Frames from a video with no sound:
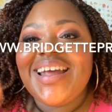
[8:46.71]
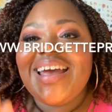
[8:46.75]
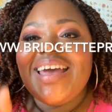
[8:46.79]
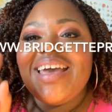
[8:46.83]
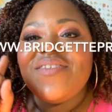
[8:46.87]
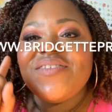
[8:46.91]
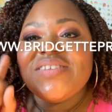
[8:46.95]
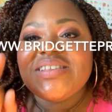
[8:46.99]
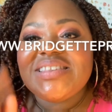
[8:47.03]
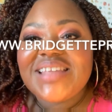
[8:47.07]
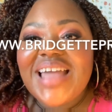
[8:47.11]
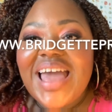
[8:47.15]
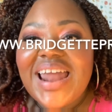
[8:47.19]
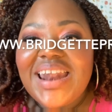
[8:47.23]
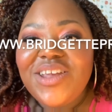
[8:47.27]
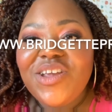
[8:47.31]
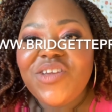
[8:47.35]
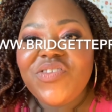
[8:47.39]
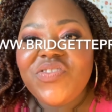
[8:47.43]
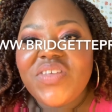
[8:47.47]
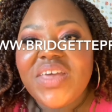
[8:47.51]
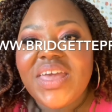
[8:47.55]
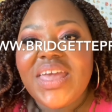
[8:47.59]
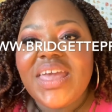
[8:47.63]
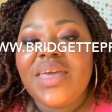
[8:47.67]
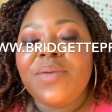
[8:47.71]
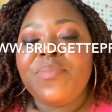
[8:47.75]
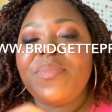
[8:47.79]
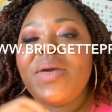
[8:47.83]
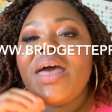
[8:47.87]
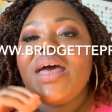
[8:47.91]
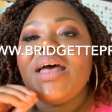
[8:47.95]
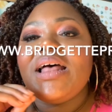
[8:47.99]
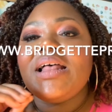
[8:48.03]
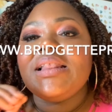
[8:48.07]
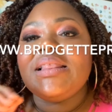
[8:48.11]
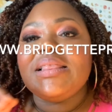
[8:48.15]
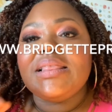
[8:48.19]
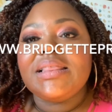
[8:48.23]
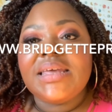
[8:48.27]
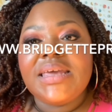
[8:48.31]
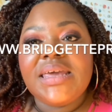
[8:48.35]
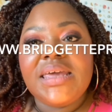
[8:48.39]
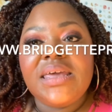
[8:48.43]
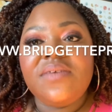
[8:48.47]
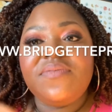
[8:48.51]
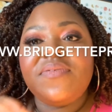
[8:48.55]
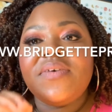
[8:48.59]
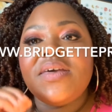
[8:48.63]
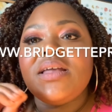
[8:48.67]
If it's not in your theme,
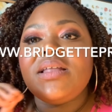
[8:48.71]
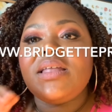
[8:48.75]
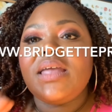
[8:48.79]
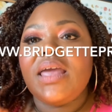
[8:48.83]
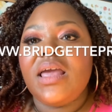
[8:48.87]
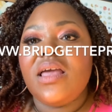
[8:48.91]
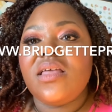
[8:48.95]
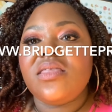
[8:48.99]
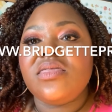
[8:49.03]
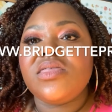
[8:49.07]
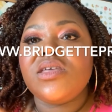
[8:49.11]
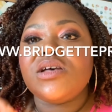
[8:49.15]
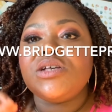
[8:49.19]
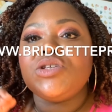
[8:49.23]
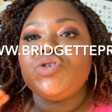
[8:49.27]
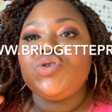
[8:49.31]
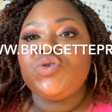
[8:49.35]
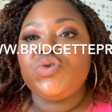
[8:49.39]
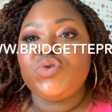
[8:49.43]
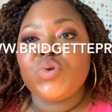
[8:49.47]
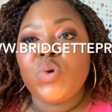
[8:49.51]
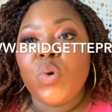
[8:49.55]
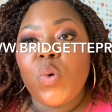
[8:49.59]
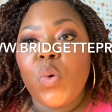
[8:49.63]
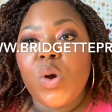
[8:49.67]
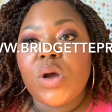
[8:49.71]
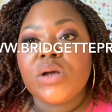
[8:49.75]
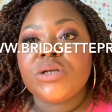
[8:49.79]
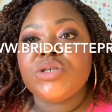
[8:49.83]
leave it in the store.